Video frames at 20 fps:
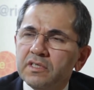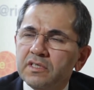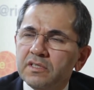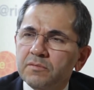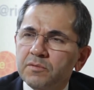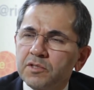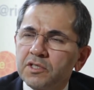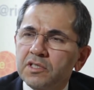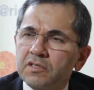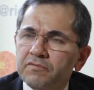
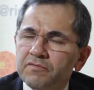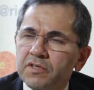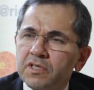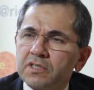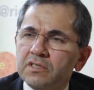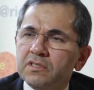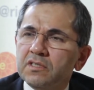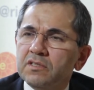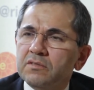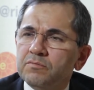is being
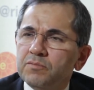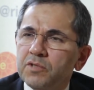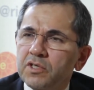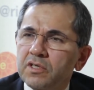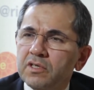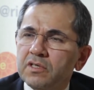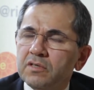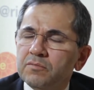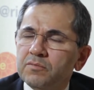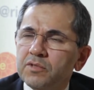affected
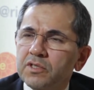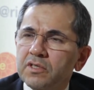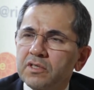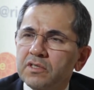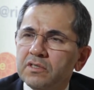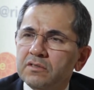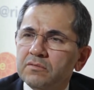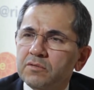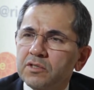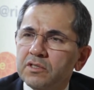by,
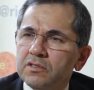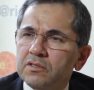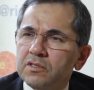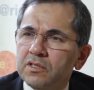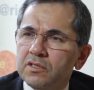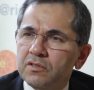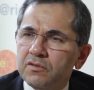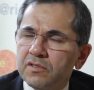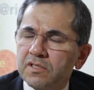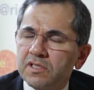by, by
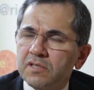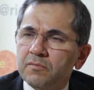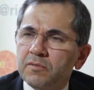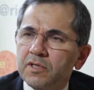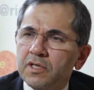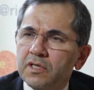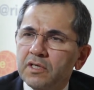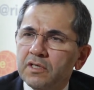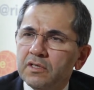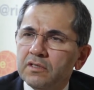terrorism.
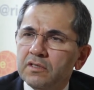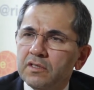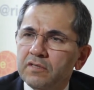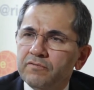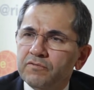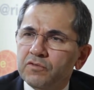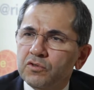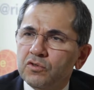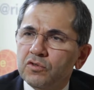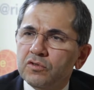
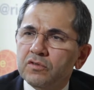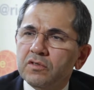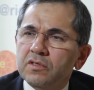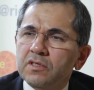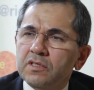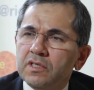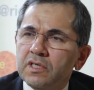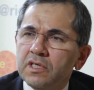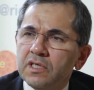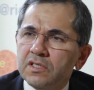Therefore,
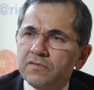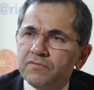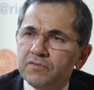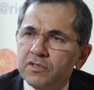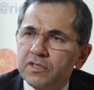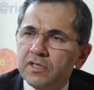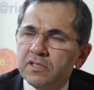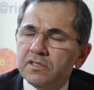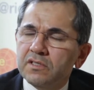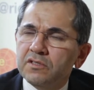as
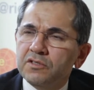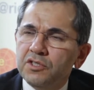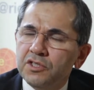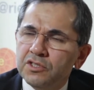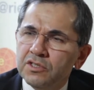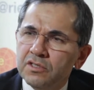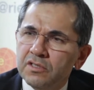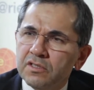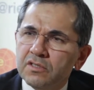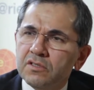far as the
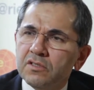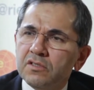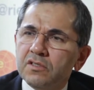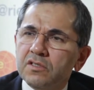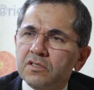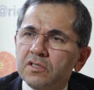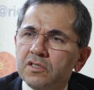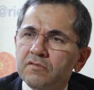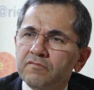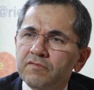region is
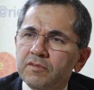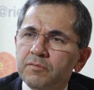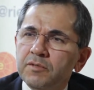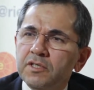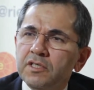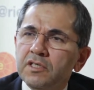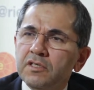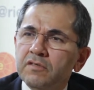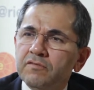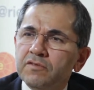concerned, we
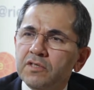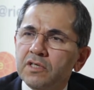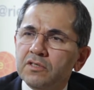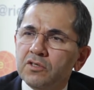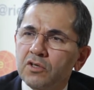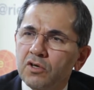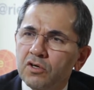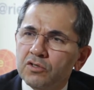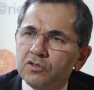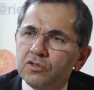believe
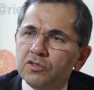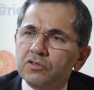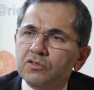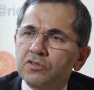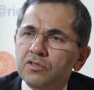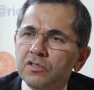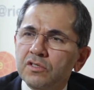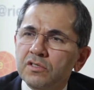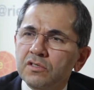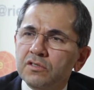that all
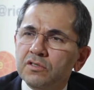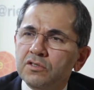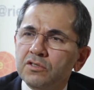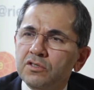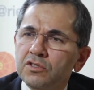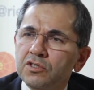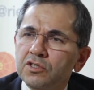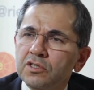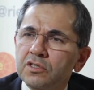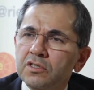countries in the
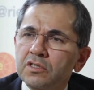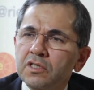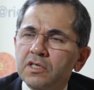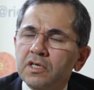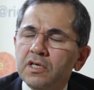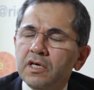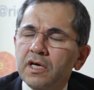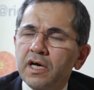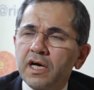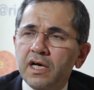region
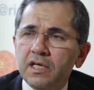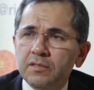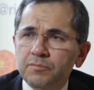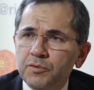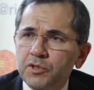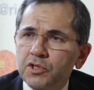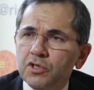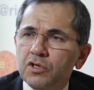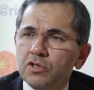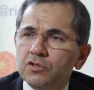and
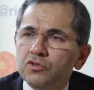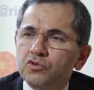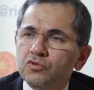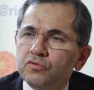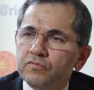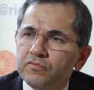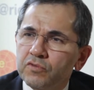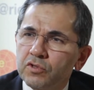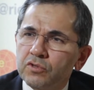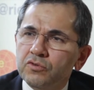beyond
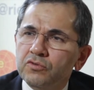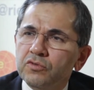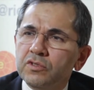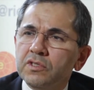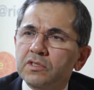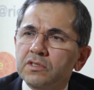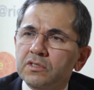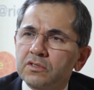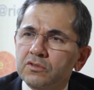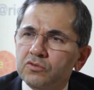should work
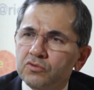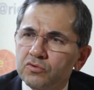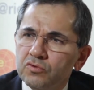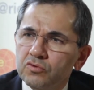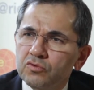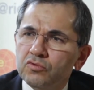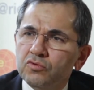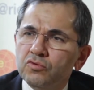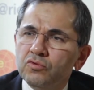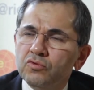together
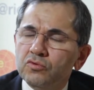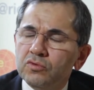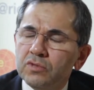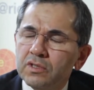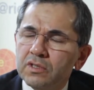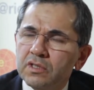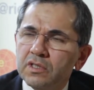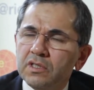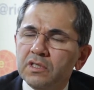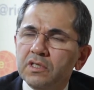to, to
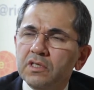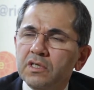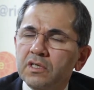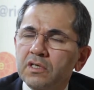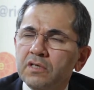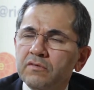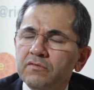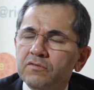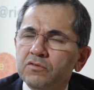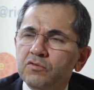
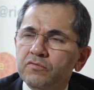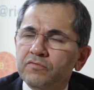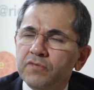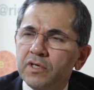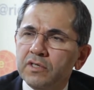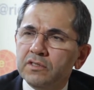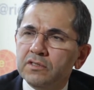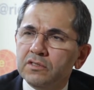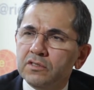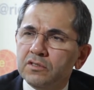uh, to
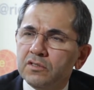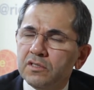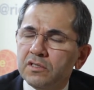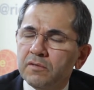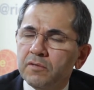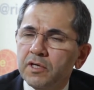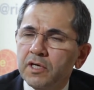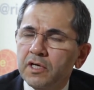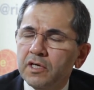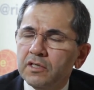fight
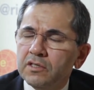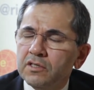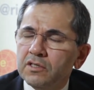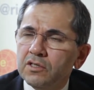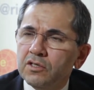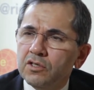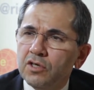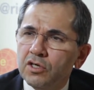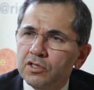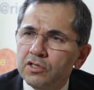terrorism.
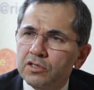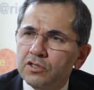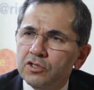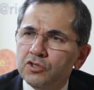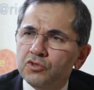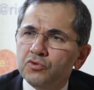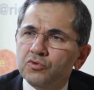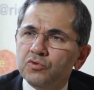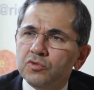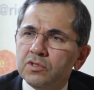There are other
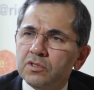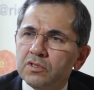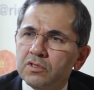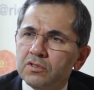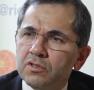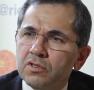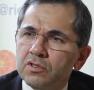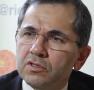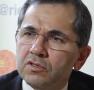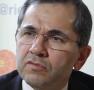issues, there
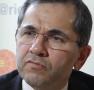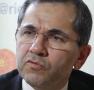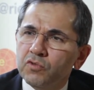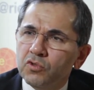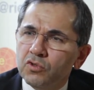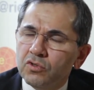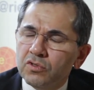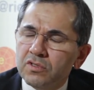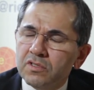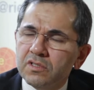are other
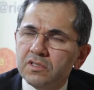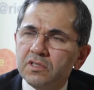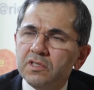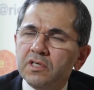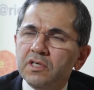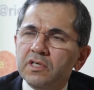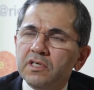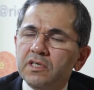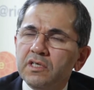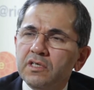wars
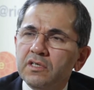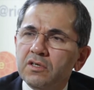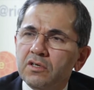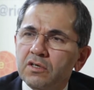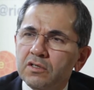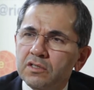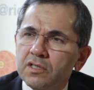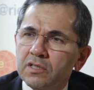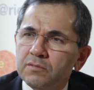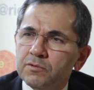in
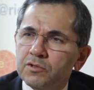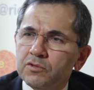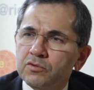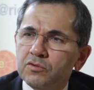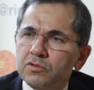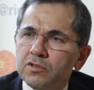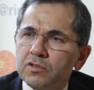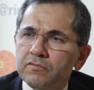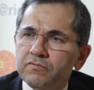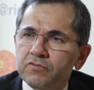our
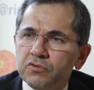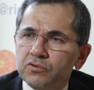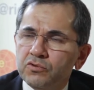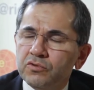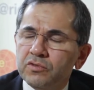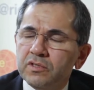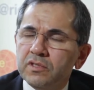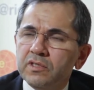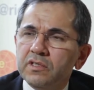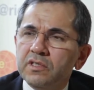neighborhood,
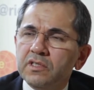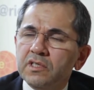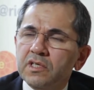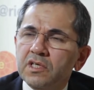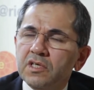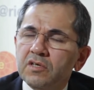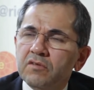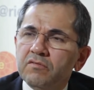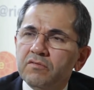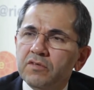unfortunately.
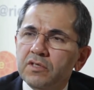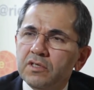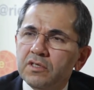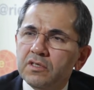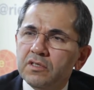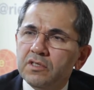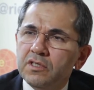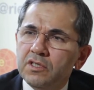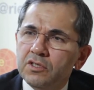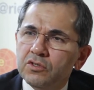
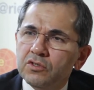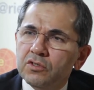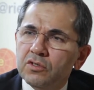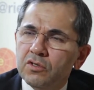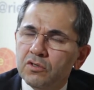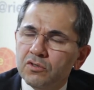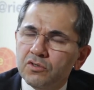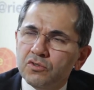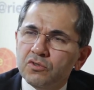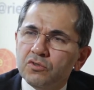We need
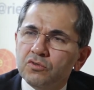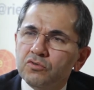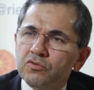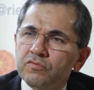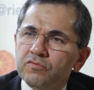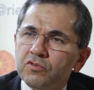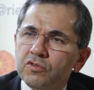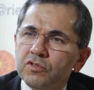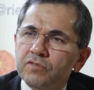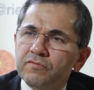also
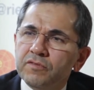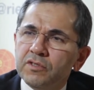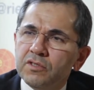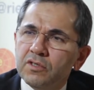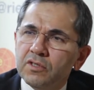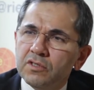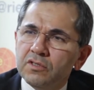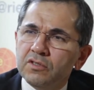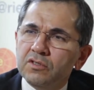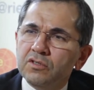to work
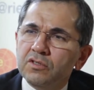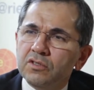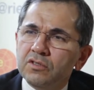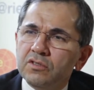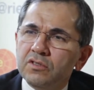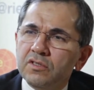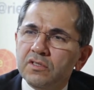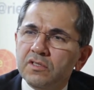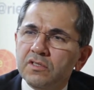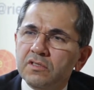with other
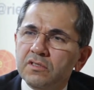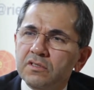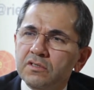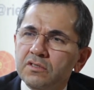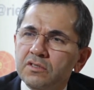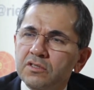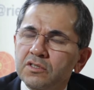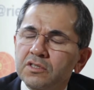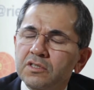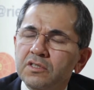countries in the
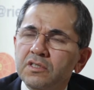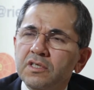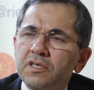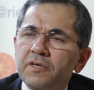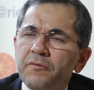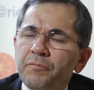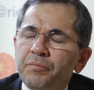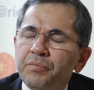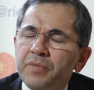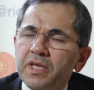region
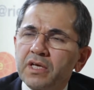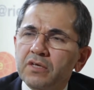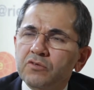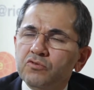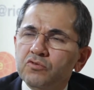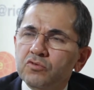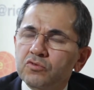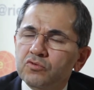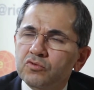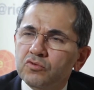uh,
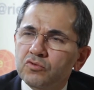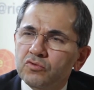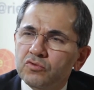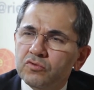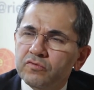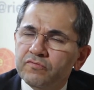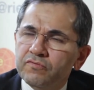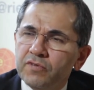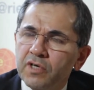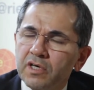to,
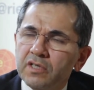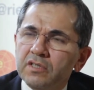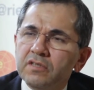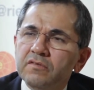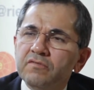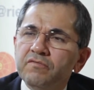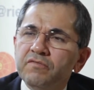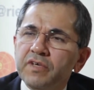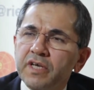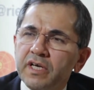to find
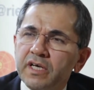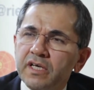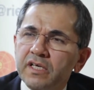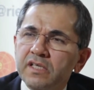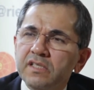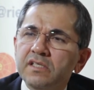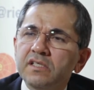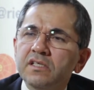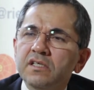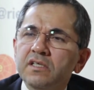
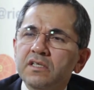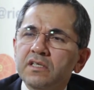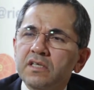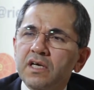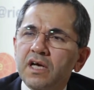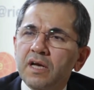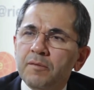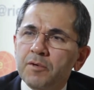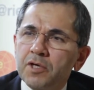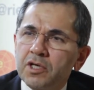ways,
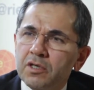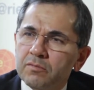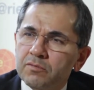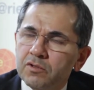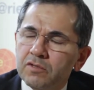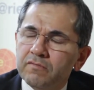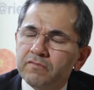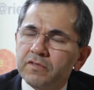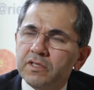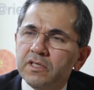
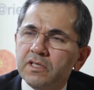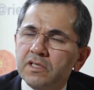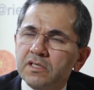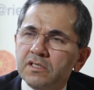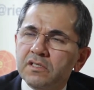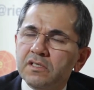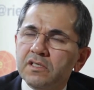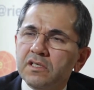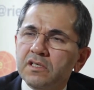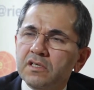amicable
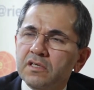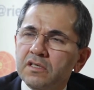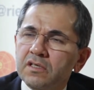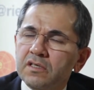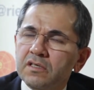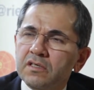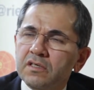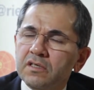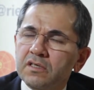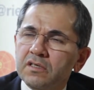ways
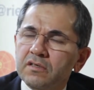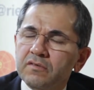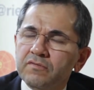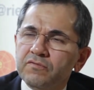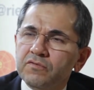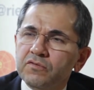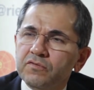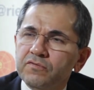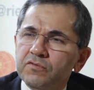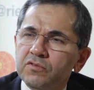uh,
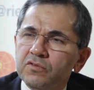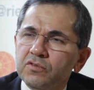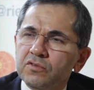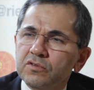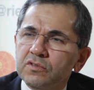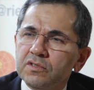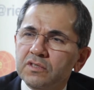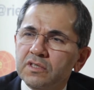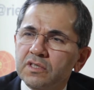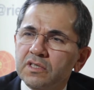for,
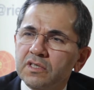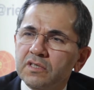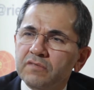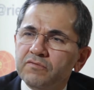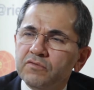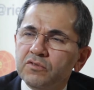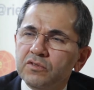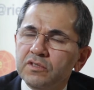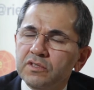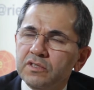for,
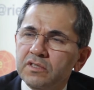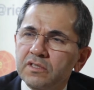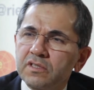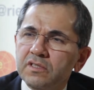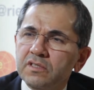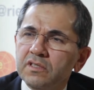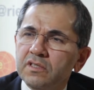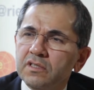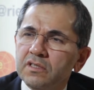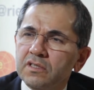for
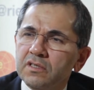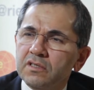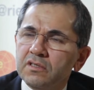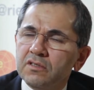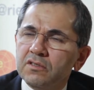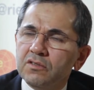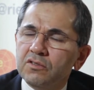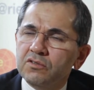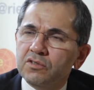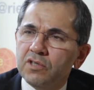these
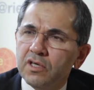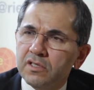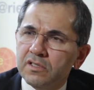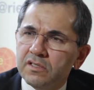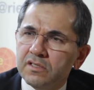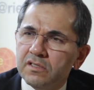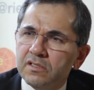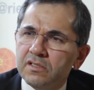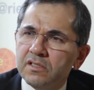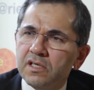
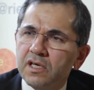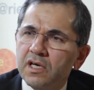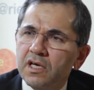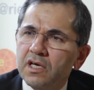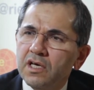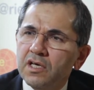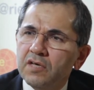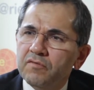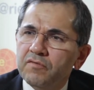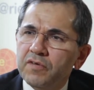crises
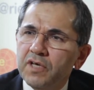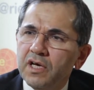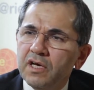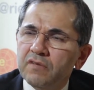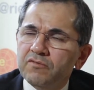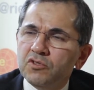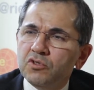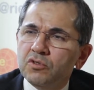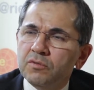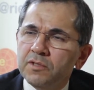we
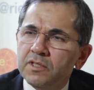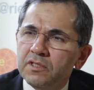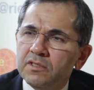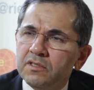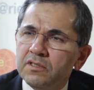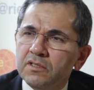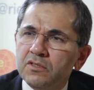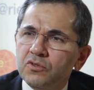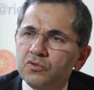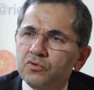have so many
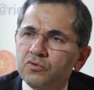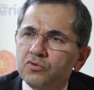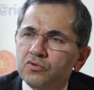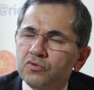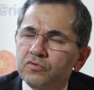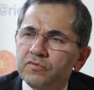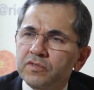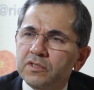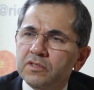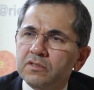things to
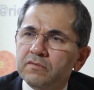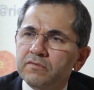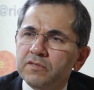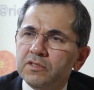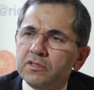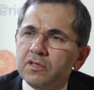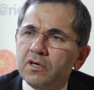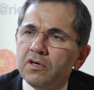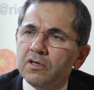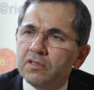do with,
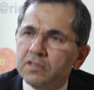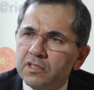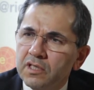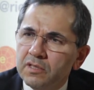with our